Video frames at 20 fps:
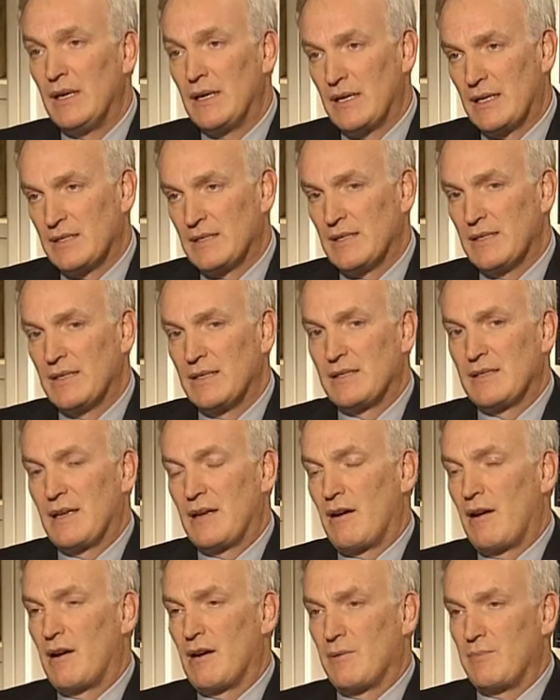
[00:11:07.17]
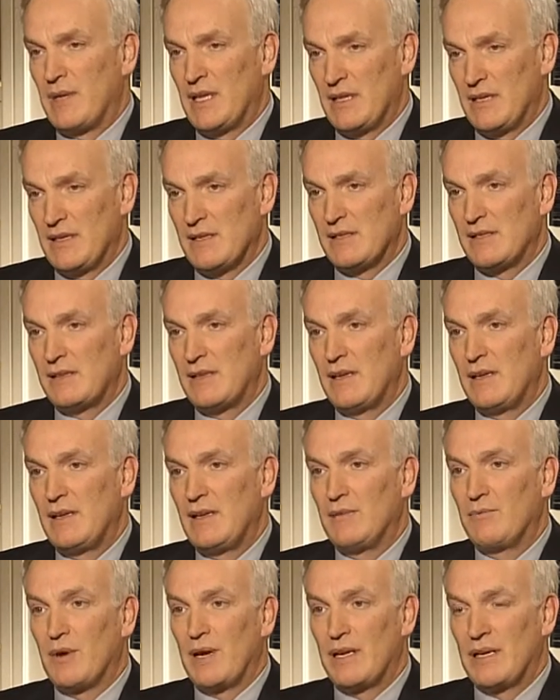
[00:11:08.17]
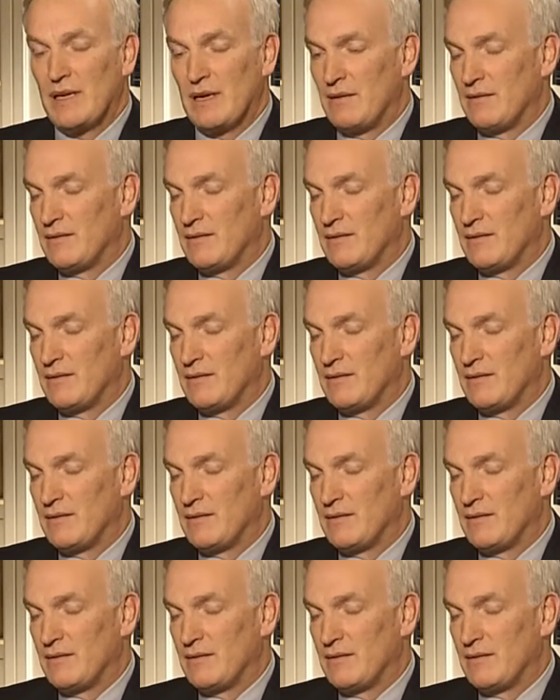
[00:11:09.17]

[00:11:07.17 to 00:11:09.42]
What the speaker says: because in this economy, in this city right now,